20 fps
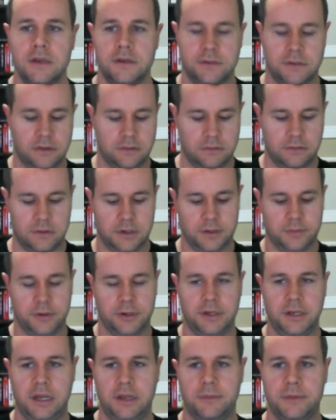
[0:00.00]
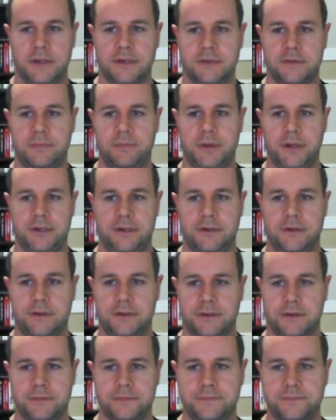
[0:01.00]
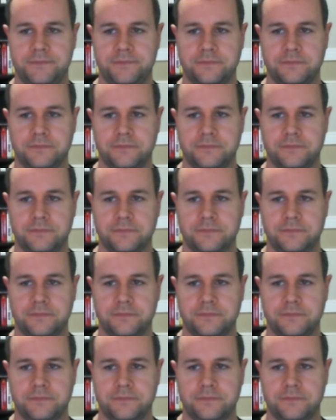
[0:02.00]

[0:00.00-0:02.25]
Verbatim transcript: So I'm going to name this pictures.